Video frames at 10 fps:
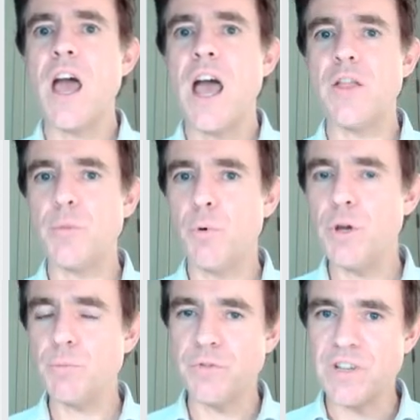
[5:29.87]
And the
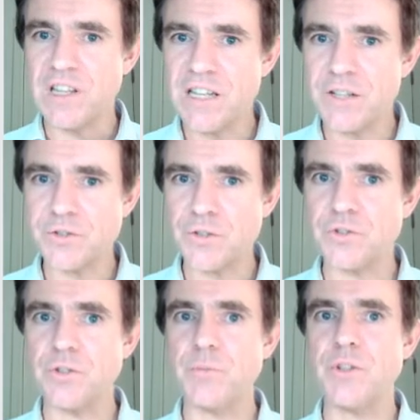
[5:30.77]
point with a linear
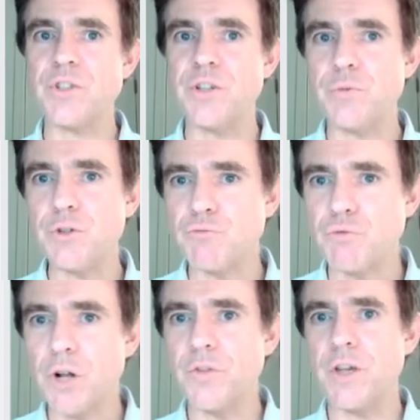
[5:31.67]
system is that if we
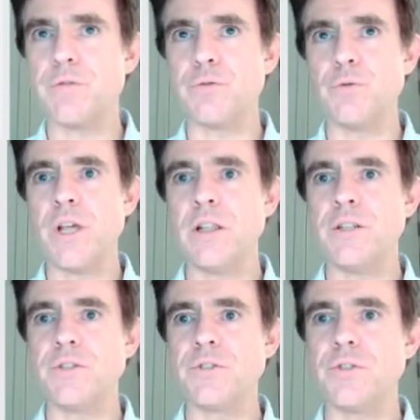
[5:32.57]
run that through that
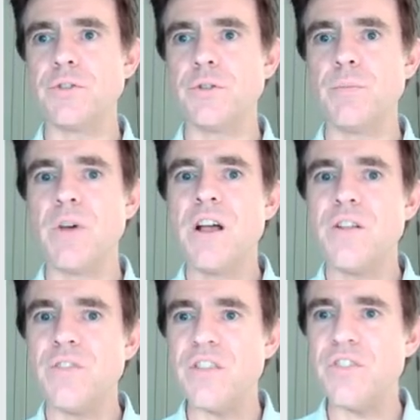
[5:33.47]
linear system,
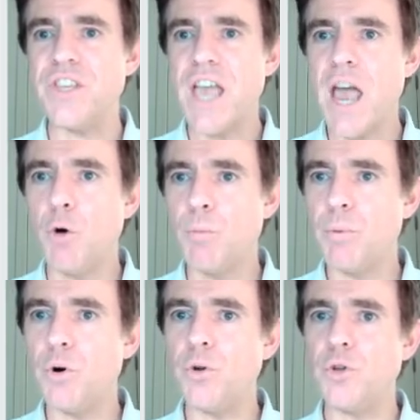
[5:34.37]
then the
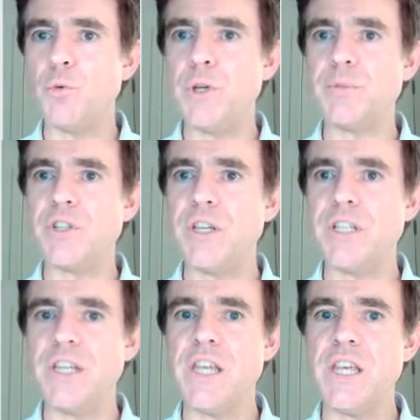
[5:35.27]
output that we
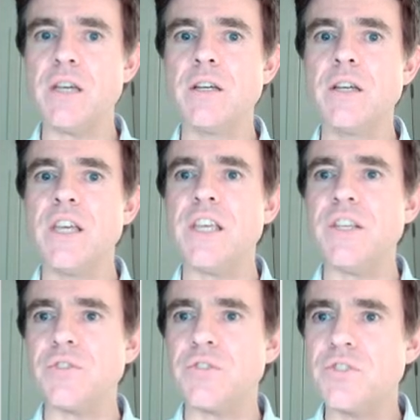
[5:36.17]
obtain here
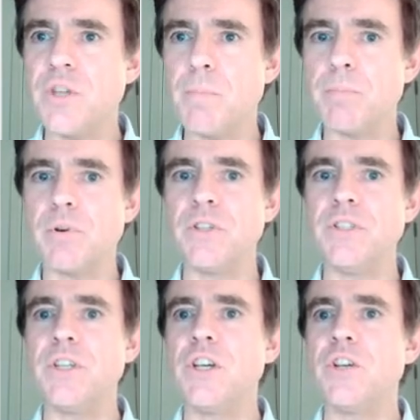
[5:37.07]
is
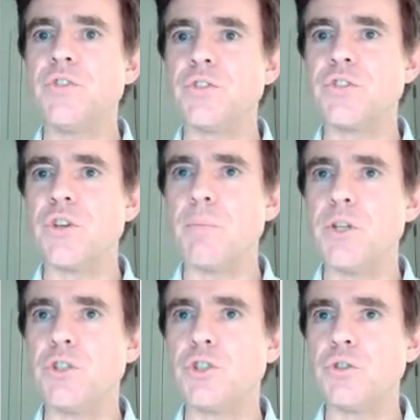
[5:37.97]
simply the
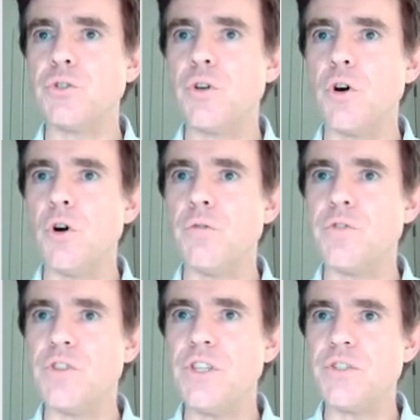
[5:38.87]
summation of
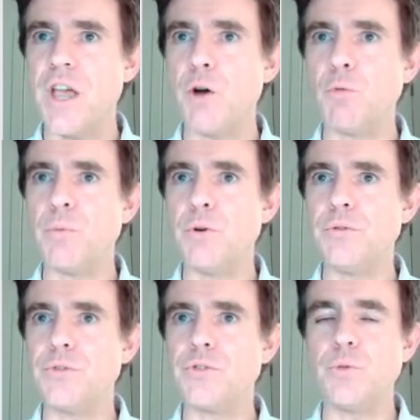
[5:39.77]
these
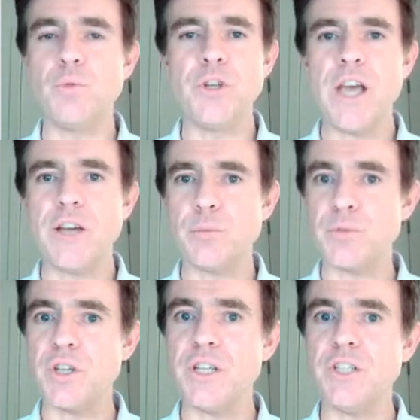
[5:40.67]
outputs that we had
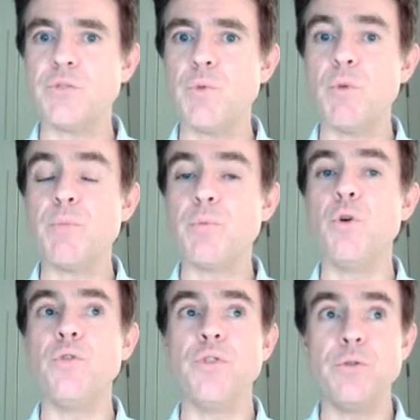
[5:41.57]
obtained when we
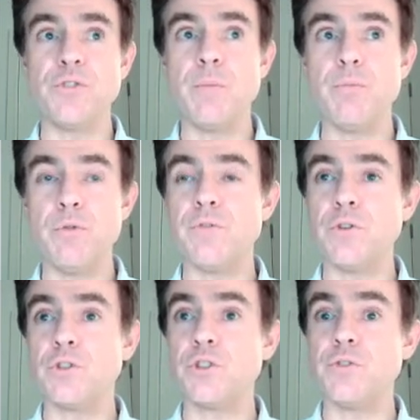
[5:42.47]
put those input
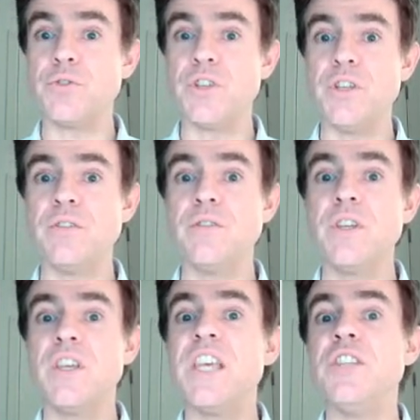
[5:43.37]
functions in
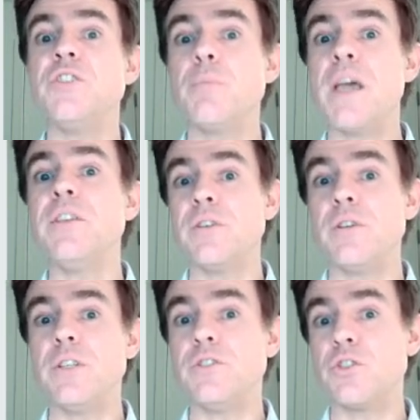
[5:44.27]

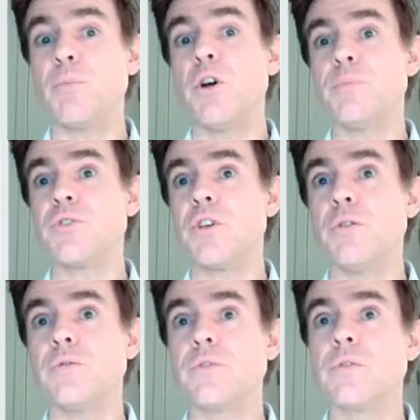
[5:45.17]
independently, just by
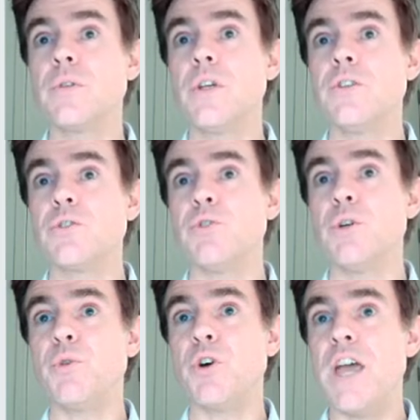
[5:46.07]
themselves. So we know
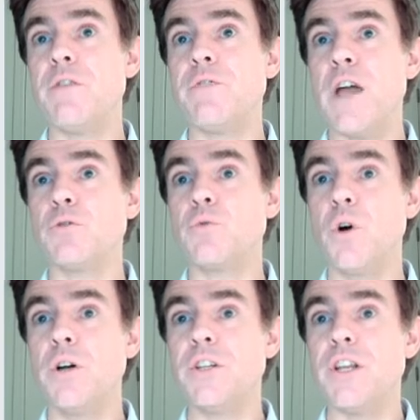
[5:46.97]
we've got f out
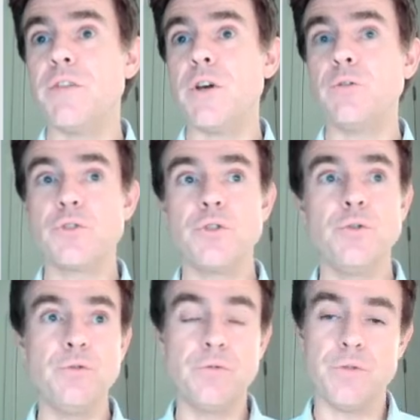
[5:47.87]
1 and f out
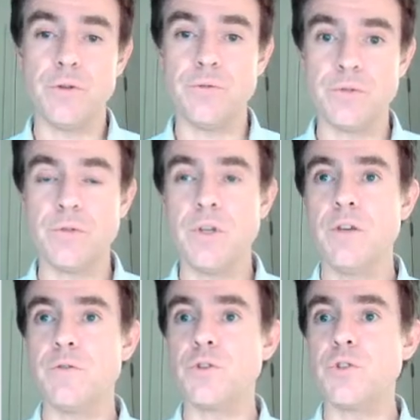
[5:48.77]
2 for those
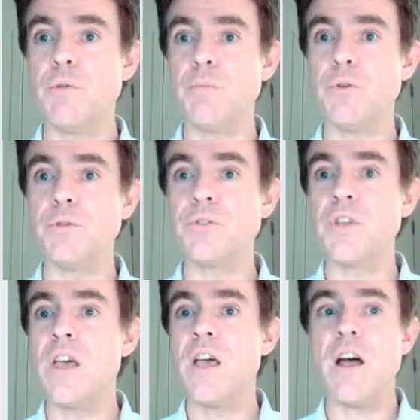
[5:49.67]
first two inputs.
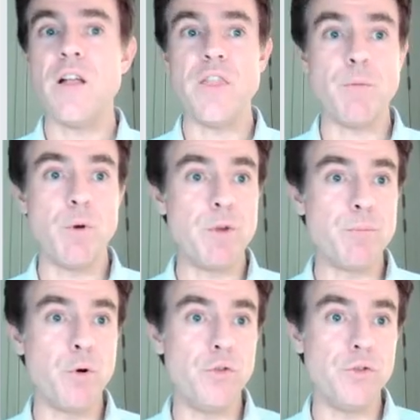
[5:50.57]
And then when we
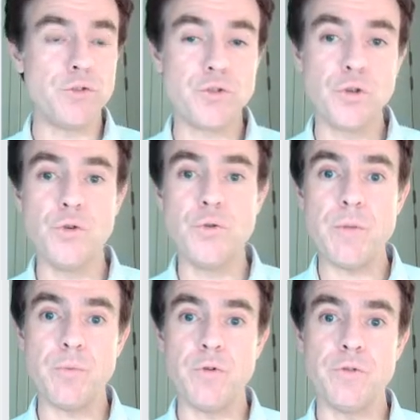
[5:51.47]
put the two
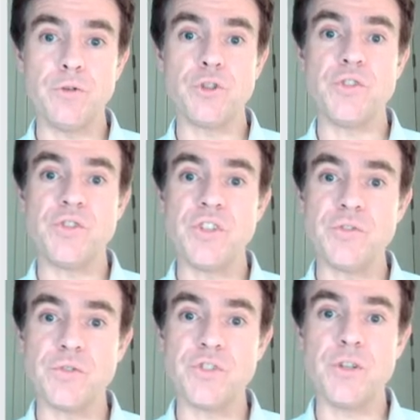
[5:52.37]
input functions
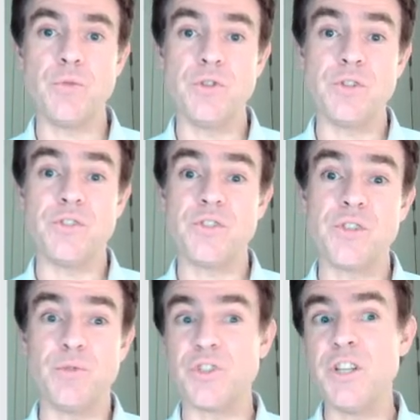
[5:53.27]
in
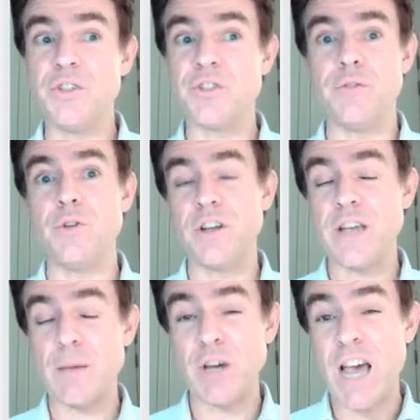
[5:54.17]
simultaneously, if you
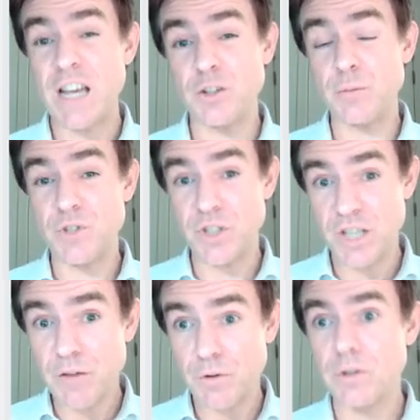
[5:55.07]
like, by adding them
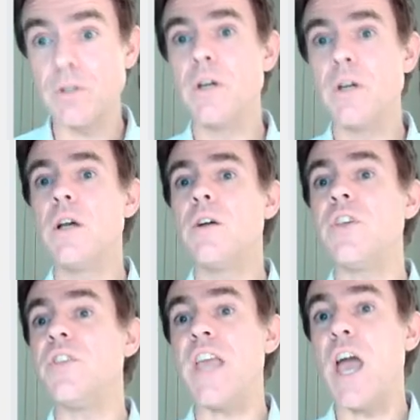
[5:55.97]
together,
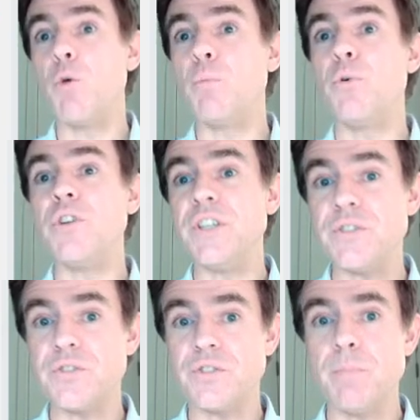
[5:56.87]
then the output is
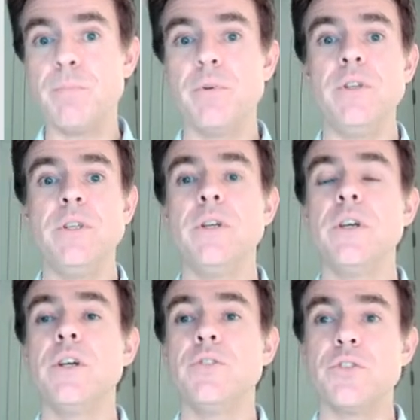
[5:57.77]
simply
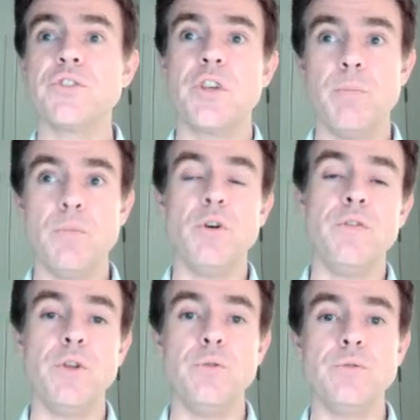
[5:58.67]
the sum
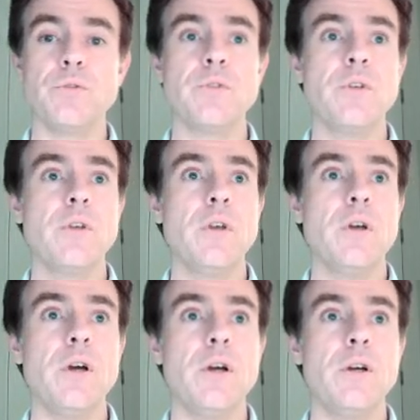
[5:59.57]
of those,
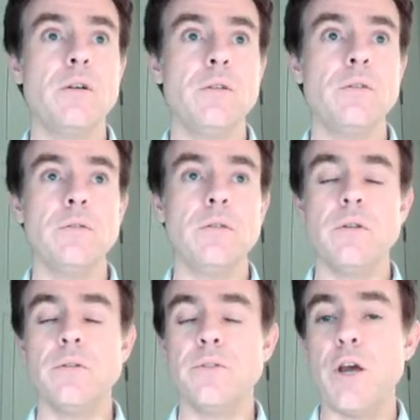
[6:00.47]
the
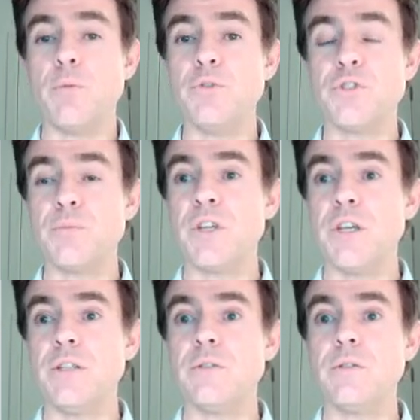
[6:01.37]
outputs obtained